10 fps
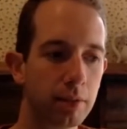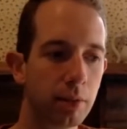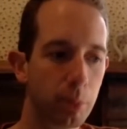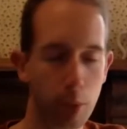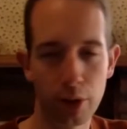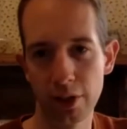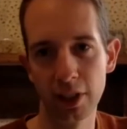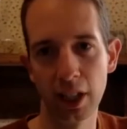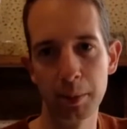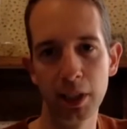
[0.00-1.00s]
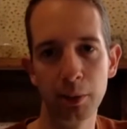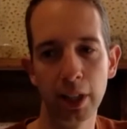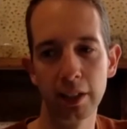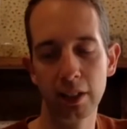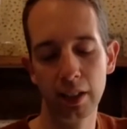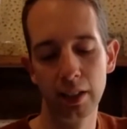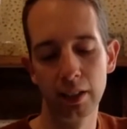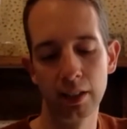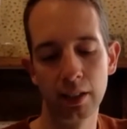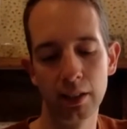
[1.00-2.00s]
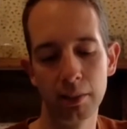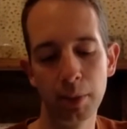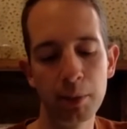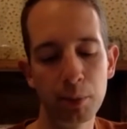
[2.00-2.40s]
most of the time anyway, people